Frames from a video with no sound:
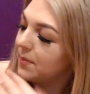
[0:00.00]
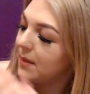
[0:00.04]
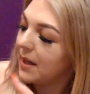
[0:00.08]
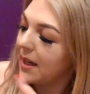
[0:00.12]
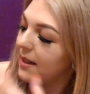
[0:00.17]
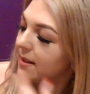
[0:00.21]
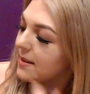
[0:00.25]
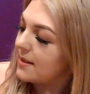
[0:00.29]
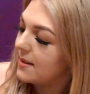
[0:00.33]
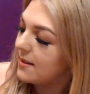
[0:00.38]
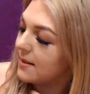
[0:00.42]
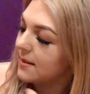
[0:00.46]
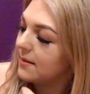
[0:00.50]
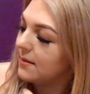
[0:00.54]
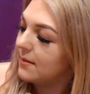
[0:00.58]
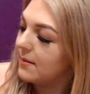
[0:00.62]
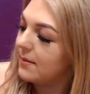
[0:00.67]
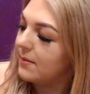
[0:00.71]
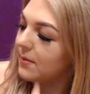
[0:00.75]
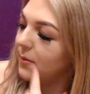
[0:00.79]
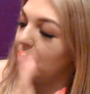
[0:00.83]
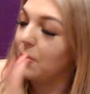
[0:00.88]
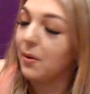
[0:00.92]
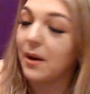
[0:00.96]
It's
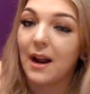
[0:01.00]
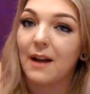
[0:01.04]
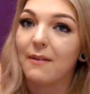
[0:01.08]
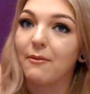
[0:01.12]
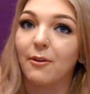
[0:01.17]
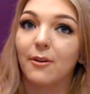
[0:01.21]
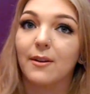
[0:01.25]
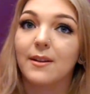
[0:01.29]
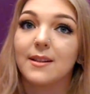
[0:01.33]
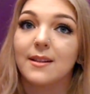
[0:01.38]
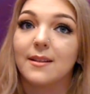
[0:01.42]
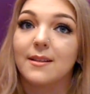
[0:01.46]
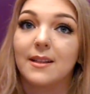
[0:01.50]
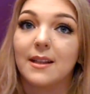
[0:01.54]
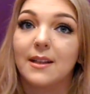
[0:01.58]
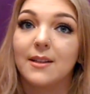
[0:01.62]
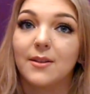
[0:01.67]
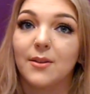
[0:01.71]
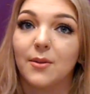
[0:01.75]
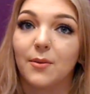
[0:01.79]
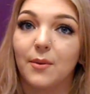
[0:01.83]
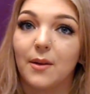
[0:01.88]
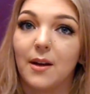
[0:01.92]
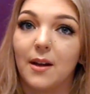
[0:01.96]
whatever, it's a skin
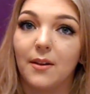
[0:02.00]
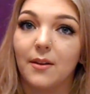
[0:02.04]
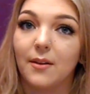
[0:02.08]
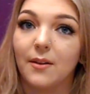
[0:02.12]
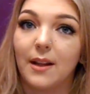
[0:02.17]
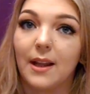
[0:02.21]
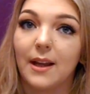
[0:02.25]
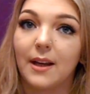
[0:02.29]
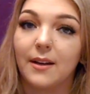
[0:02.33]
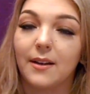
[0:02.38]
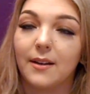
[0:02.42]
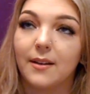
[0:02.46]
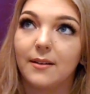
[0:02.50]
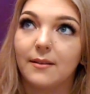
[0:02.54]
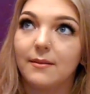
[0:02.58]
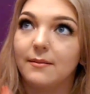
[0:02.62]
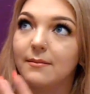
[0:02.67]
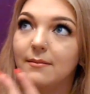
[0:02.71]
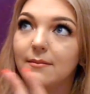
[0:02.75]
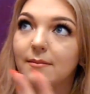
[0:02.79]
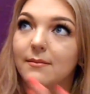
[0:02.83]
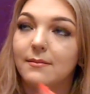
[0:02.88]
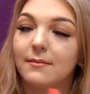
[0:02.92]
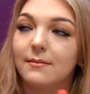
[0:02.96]
tone color, like,
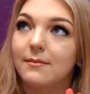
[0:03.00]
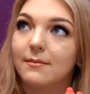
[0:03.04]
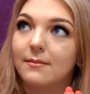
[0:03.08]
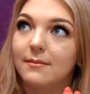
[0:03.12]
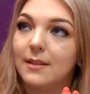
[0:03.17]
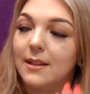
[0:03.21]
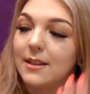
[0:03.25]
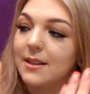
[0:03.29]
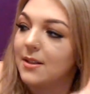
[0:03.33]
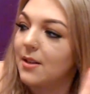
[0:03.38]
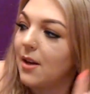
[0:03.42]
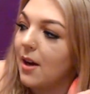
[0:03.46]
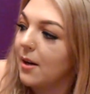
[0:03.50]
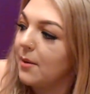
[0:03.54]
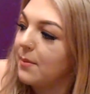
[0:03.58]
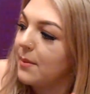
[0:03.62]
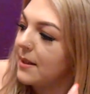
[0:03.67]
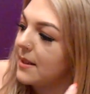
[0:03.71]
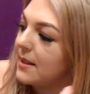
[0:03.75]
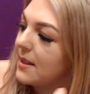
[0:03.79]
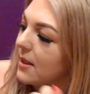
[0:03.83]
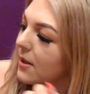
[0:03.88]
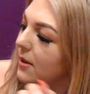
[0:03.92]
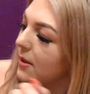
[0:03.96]
it's not a
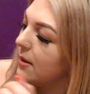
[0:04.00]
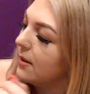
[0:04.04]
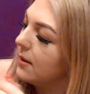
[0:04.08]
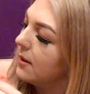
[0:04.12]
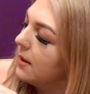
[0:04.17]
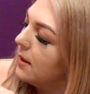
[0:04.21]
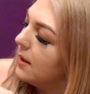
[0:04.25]
big deal.